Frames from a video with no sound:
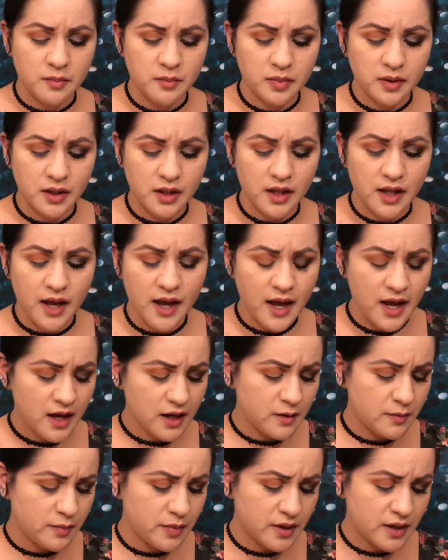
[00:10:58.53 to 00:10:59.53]

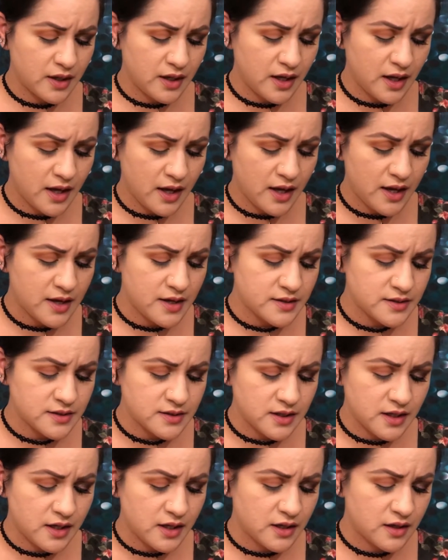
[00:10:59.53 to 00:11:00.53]
black, but it
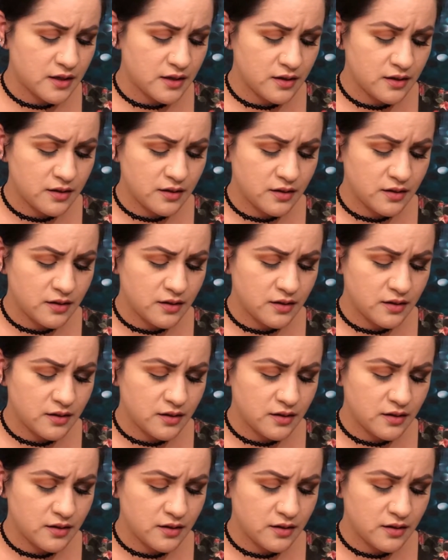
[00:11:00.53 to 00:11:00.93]
has like,